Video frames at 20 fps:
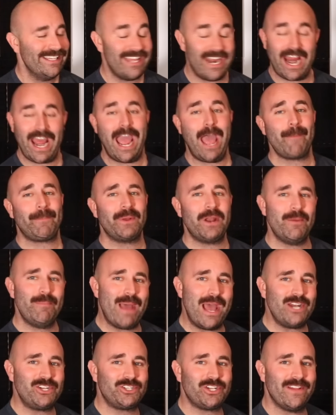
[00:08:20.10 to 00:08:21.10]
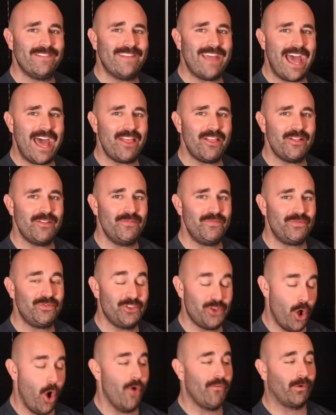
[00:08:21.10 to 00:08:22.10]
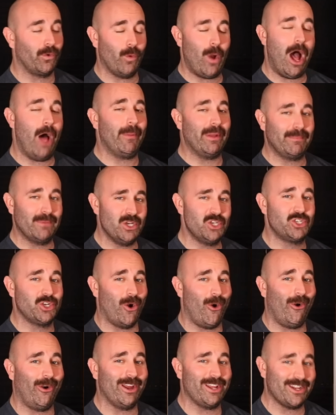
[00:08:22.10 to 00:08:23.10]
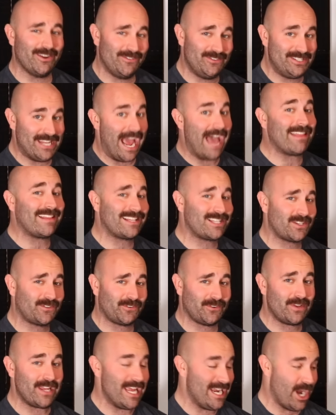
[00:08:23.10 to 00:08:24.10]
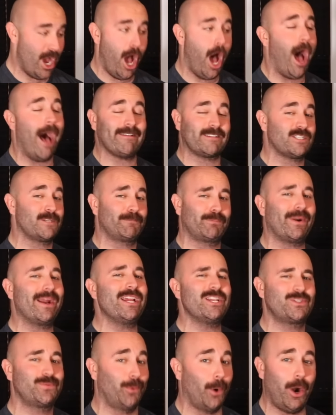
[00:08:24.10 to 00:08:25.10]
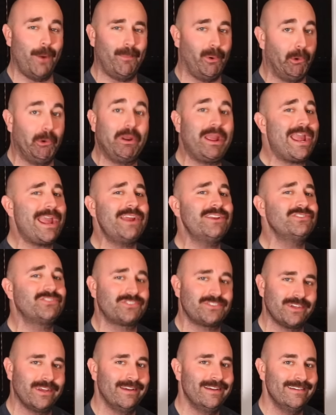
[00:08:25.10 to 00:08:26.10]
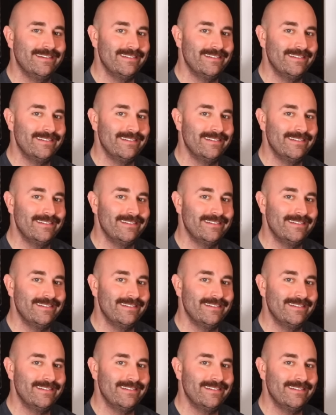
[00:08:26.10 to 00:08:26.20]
Did I happen to mention that the overwhelming majority of deaths in Ospreys were Marines